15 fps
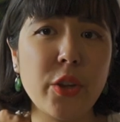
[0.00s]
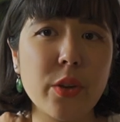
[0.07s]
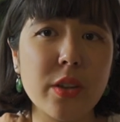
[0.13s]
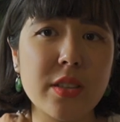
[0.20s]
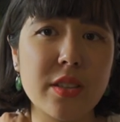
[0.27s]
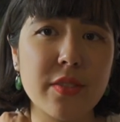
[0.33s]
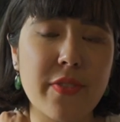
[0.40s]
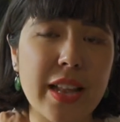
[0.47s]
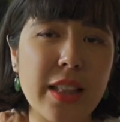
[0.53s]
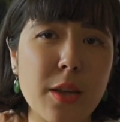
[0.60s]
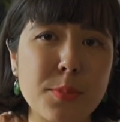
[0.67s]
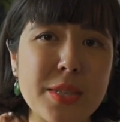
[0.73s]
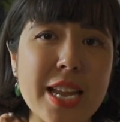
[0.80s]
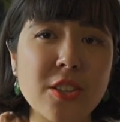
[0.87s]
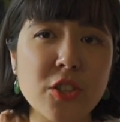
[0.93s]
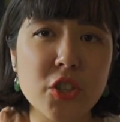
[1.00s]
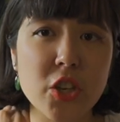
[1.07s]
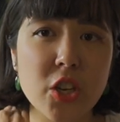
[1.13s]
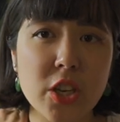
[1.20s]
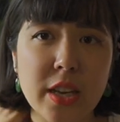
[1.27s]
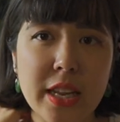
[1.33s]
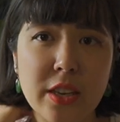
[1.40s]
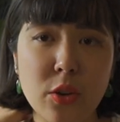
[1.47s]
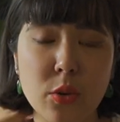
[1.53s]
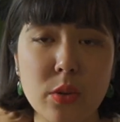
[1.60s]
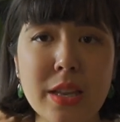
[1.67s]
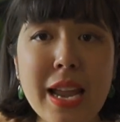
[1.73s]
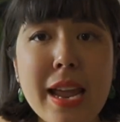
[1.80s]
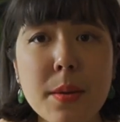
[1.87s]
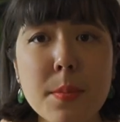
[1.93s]
you can develop tension in your
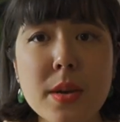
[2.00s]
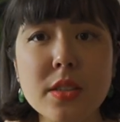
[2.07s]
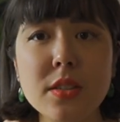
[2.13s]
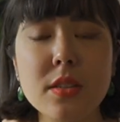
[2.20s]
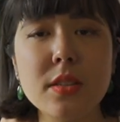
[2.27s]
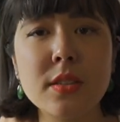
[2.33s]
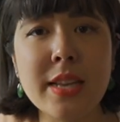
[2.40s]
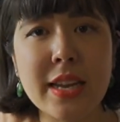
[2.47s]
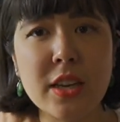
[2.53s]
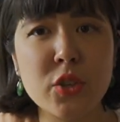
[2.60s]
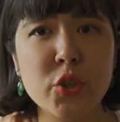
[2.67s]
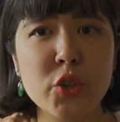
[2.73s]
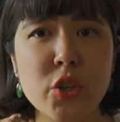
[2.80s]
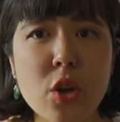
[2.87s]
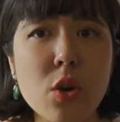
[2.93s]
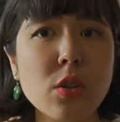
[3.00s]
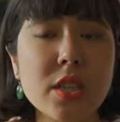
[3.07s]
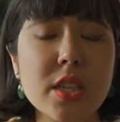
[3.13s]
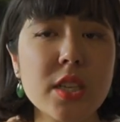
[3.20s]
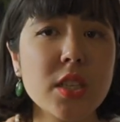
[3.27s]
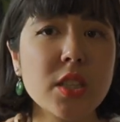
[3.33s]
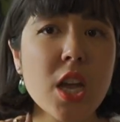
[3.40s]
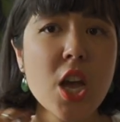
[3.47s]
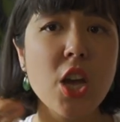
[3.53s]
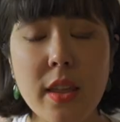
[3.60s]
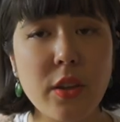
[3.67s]
neck muscles, neck and shoulders.